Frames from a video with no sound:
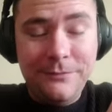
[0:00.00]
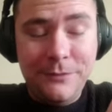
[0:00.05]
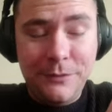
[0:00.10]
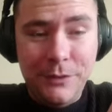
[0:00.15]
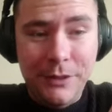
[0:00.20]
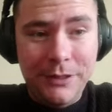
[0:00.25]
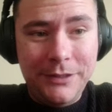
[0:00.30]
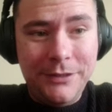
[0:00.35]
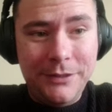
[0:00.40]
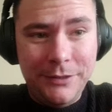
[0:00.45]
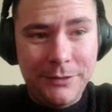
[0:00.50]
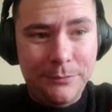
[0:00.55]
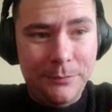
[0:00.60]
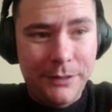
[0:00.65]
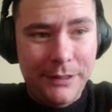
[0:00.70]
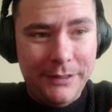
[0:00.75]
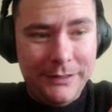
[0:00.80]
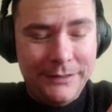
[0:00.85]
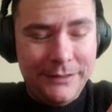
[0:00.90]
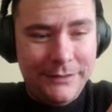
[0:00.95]
quite good
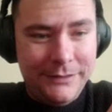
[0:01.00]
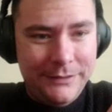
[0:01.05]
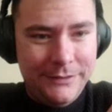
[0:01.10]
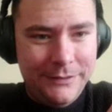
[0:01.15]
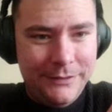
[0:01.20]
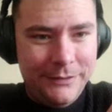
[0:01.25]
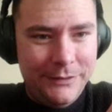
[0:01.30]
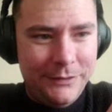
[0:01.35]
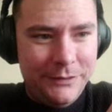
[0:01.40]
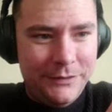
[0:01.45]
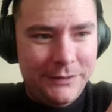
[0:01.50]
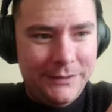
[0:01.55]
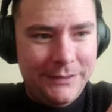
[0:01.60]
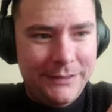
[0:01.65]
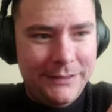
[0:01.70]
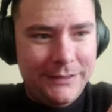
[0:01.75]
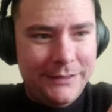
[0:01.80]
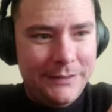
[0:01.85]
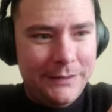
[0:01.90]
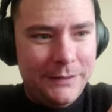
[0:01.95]
packs
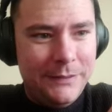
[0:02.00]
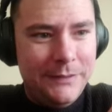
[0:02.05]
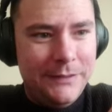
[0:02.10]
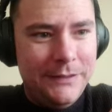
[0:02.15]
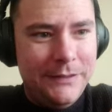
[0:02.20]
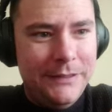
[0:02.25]
usually so